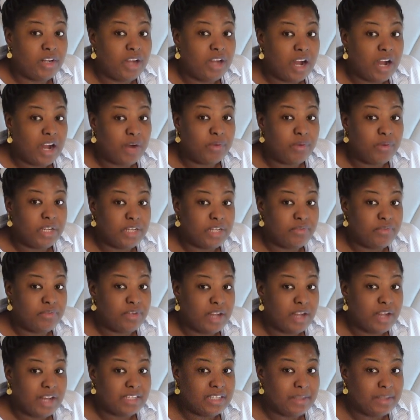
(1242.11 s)
I'll give you
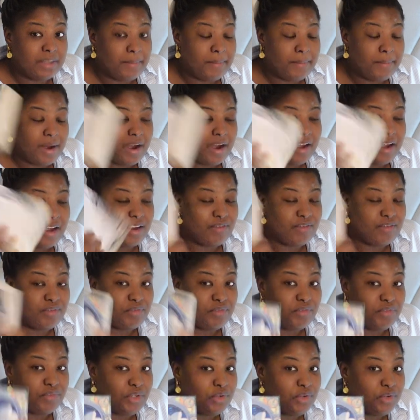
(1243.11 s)
guys my
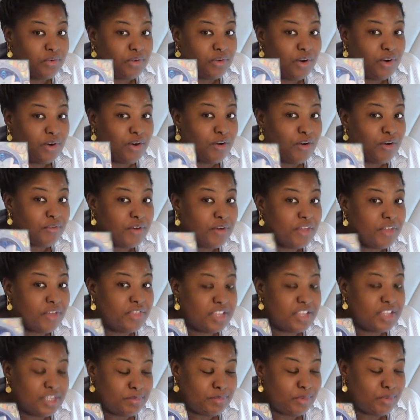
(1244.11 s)
review of
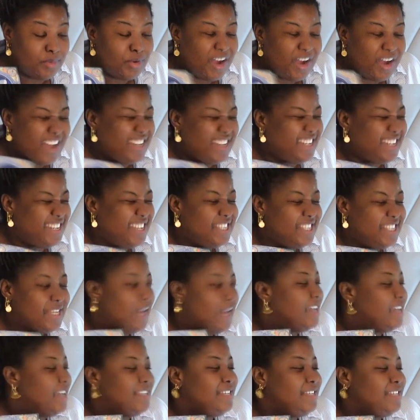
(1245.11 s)
this book and the
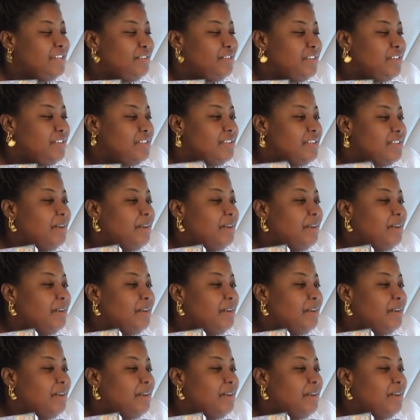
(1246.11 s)
entire series.